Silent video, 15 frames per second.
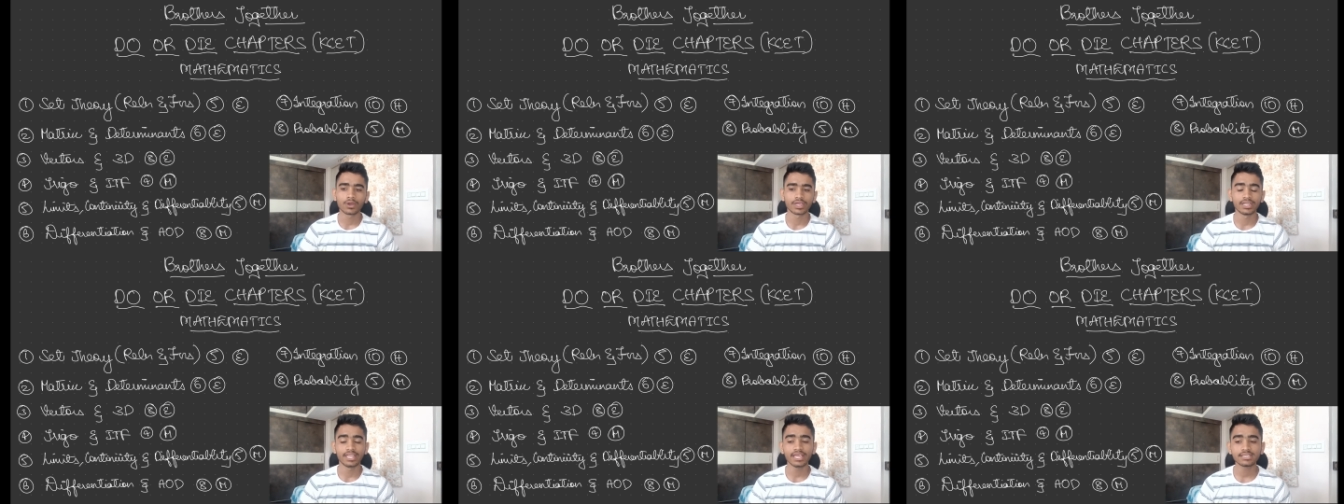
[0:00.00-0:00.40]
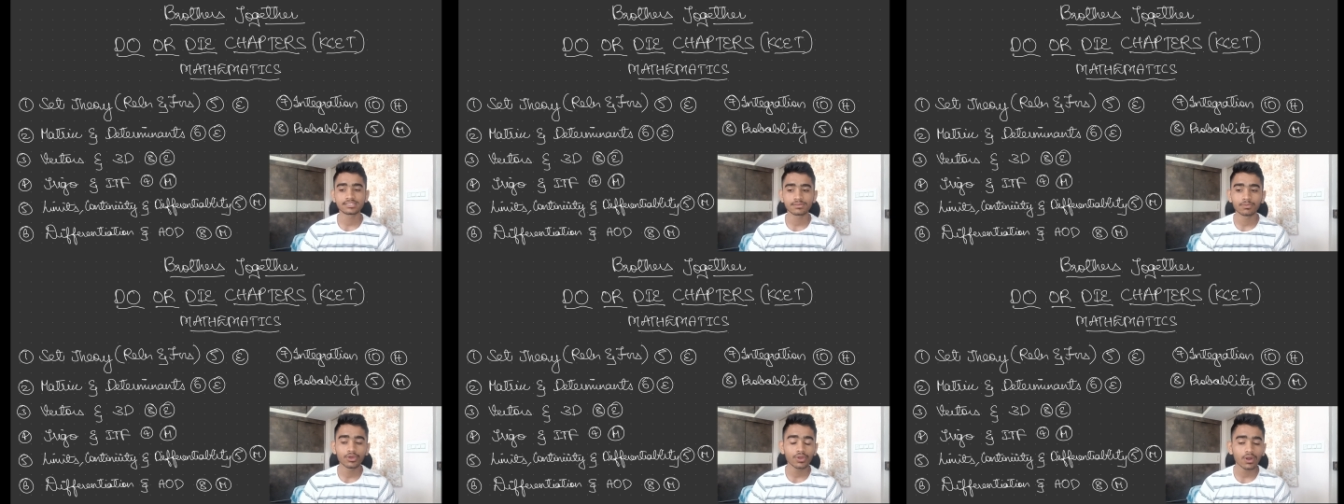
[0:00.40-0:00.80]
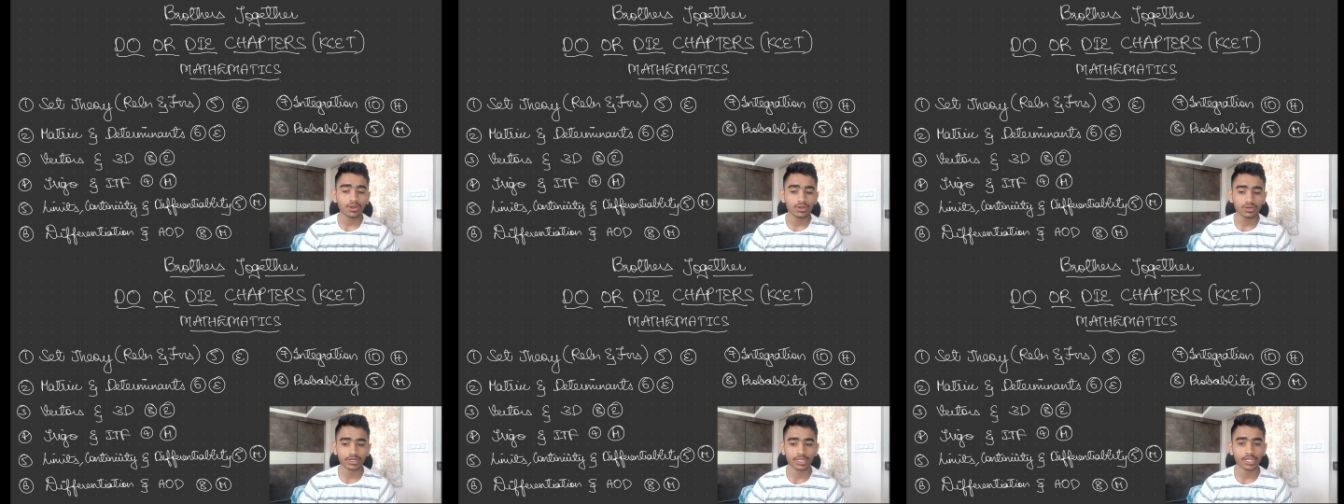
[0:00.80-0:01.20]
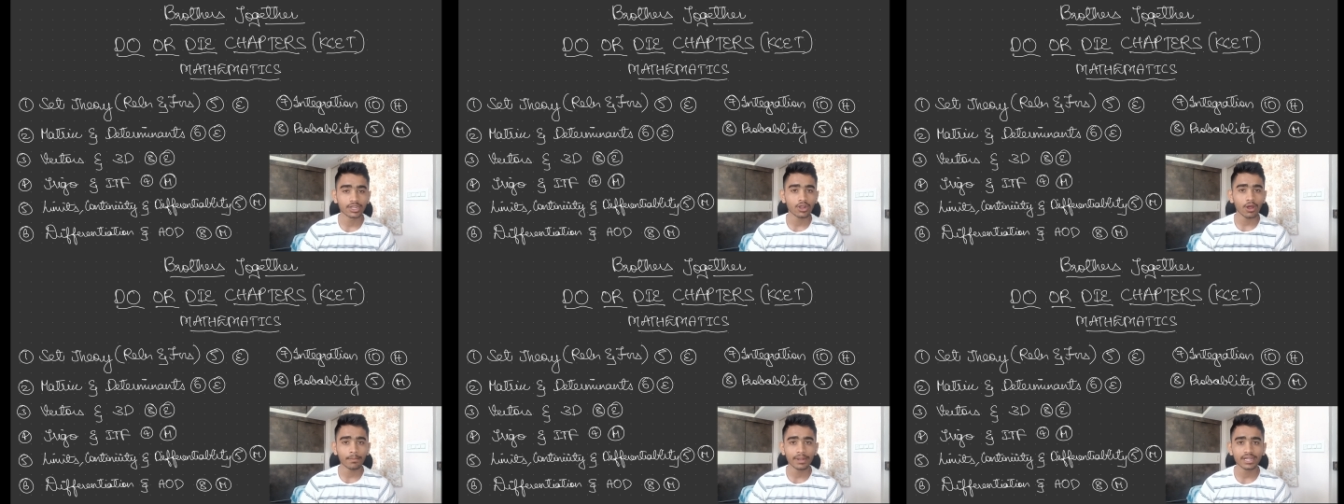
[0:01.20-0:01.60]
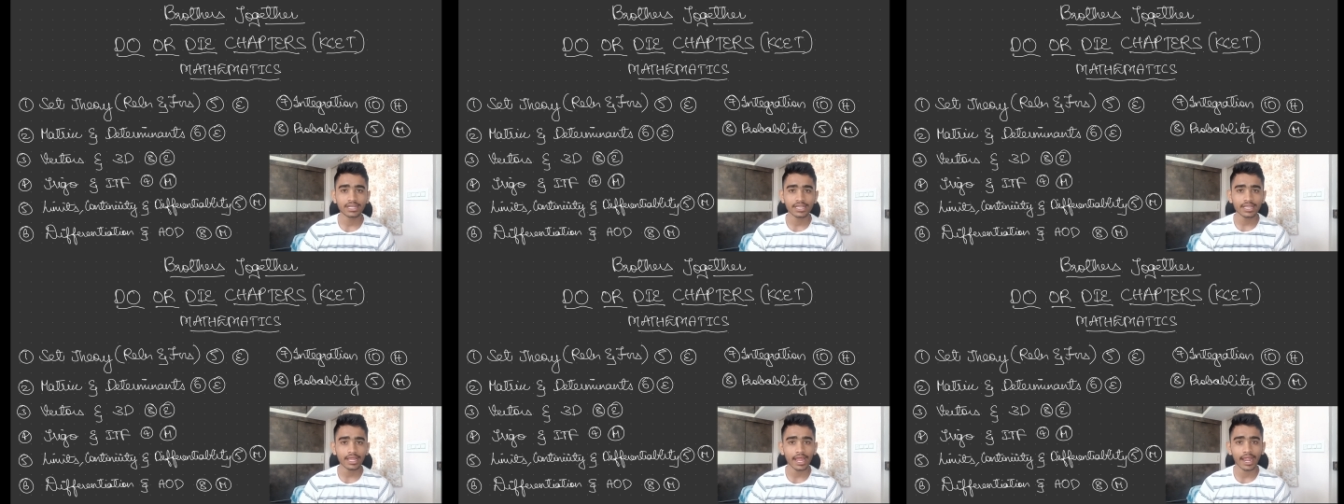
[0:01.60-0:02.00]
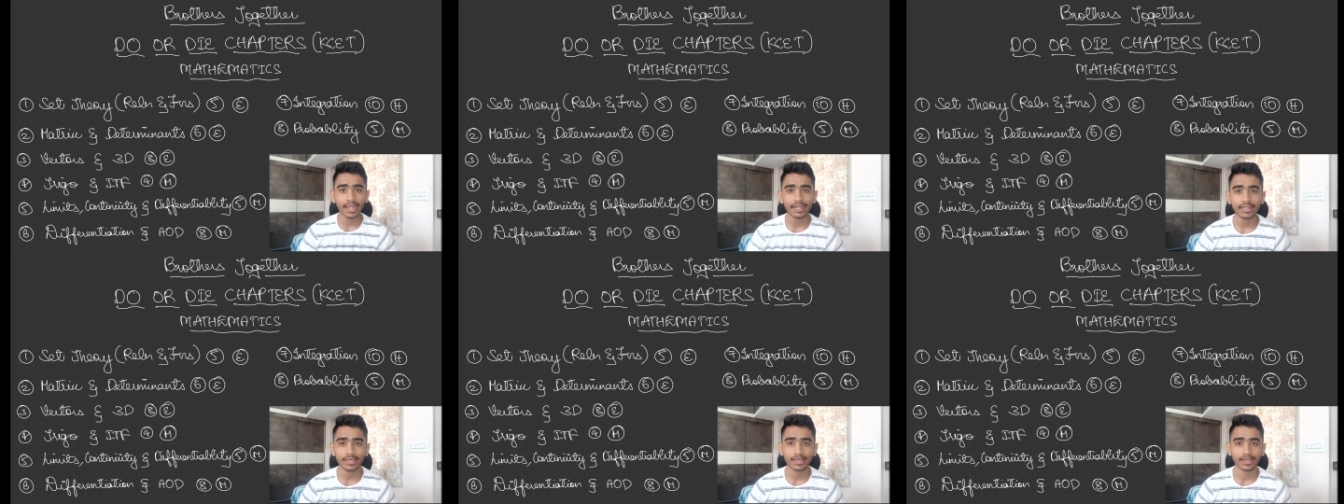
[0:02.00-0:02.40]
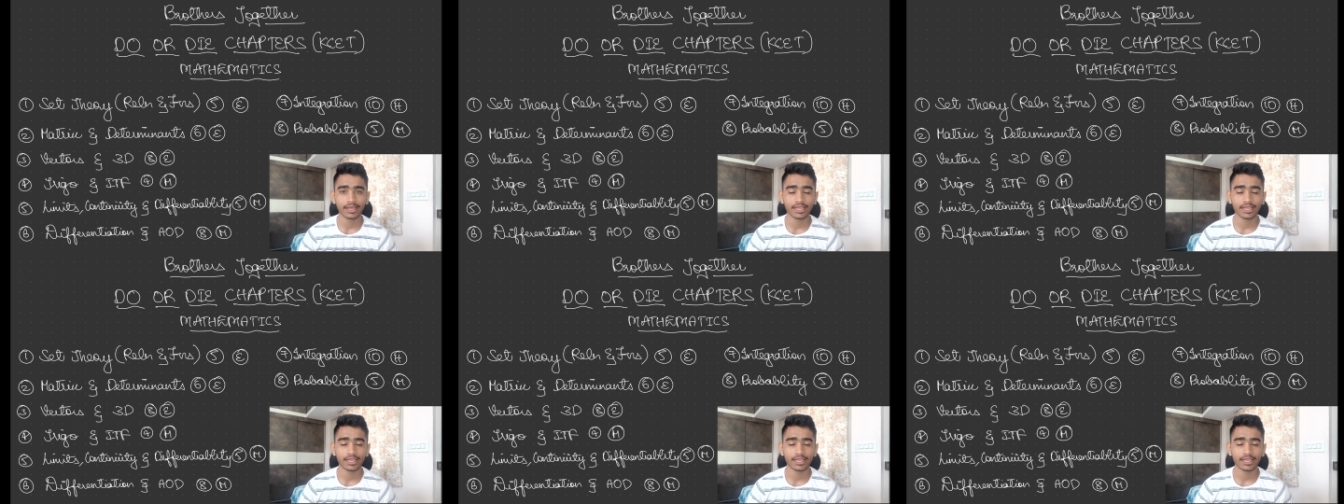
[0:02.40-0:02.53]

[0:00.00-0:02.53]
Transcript: okay next moving on to trigonometry and